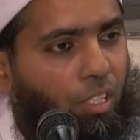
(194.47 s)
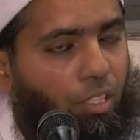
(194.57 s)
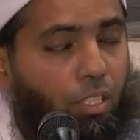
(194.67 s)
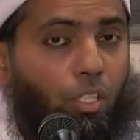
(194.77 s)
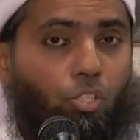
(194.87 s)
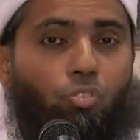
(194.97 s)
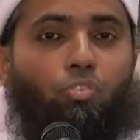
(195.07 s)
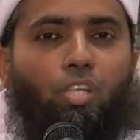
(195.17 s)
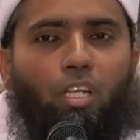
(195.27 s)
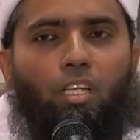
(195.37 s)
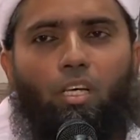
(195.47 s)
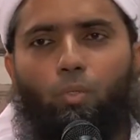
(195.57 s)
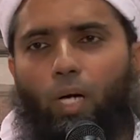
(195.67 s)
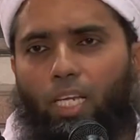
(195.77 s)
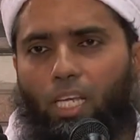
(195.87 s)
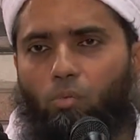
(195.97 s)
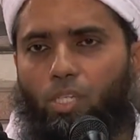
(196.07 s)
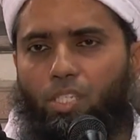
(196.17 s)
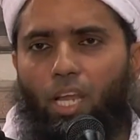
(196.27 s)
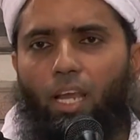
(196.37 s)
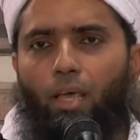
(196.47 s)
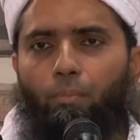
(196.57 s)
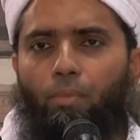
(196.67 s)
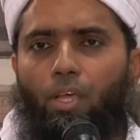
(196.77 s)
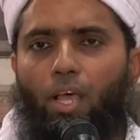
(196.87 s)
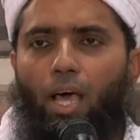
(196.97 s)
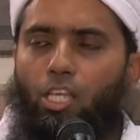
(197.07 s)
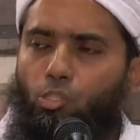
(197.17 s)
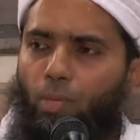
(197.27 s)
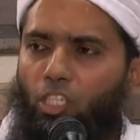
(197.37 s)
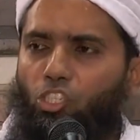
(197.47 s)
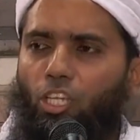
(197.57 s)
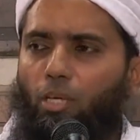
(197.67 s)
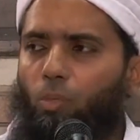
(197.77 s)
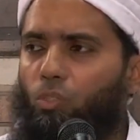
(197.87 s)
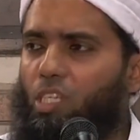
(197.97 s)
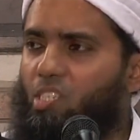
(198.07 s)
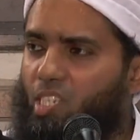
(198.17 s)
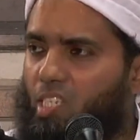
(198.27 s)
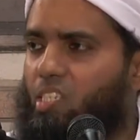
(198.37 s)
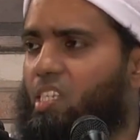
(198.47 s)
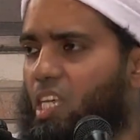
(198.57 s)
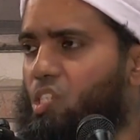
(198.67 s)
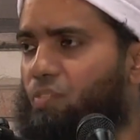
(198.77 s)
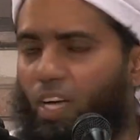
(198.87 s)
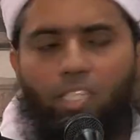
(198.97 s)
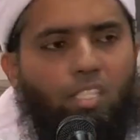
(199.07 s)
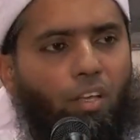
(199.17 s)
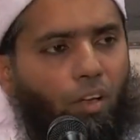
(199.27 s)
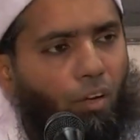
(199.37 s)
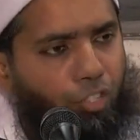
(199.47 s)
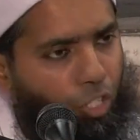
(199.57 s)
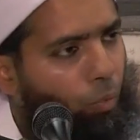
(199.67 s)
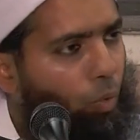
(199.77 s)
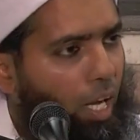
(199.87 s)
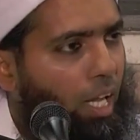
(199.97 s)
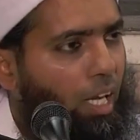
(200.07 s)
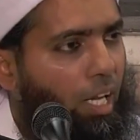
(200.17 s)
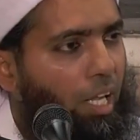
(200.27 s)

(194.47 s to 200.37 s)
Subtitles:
The Rasul sallallahu alayhi wasallam has mentioned about the 6 days fast of Shawwal,